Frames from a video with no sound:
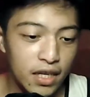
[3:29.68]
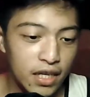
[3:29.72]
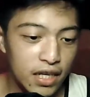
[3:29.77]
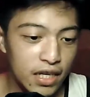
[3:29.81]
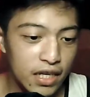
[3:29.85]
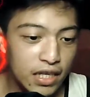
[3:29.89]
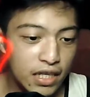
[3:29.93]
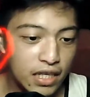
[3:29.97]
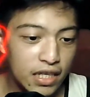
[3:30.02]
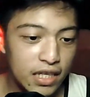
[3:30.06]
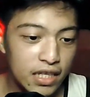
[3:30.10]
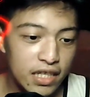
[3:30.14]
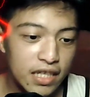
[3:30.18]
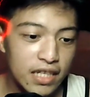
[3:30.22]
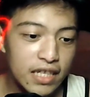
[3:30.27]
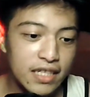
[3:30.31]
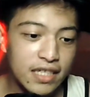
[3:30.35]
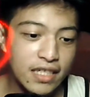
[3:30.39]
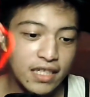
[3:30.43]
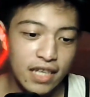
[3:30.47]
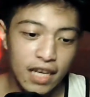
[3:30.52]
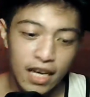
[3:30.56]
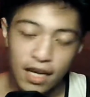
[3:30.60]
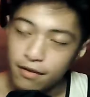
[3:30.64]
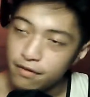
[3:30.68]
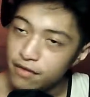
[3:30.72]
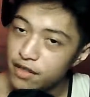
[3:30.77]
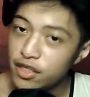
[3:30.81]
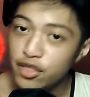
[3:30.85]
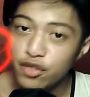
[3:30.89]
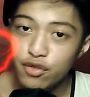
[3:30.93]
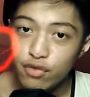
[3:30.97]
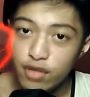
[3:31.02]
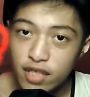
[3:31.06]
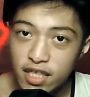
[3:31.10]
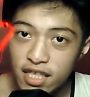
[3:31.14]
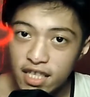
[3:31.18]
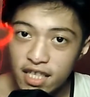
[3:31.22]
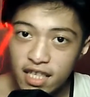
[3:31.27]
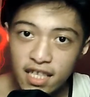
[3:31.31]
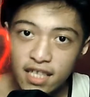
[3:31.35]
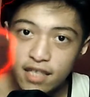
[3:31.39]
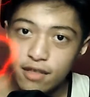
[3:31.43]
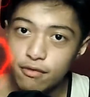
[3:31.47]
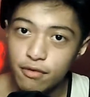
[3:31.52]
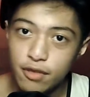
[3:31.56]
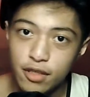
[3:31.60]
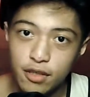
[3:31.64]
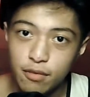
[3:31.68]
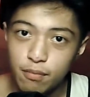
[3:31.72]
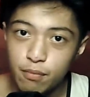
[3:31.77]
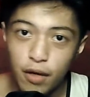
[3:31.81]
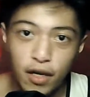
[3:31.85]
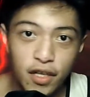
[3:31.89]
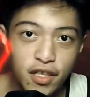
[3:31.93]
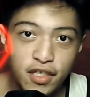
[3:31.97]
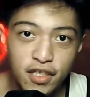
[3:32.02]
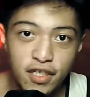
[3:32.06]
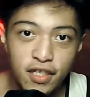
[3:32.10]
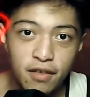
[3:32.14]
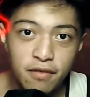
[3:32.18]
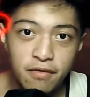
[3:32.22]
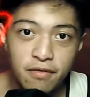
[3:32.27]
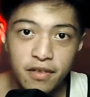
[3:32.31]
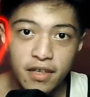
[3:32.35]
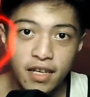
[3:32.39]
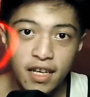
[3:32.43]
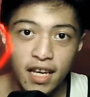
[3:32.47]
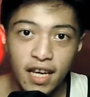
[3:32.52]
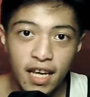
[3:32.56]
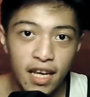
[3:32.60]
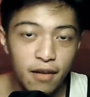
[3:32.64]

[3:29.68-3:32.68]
It is heavy duty, responsive,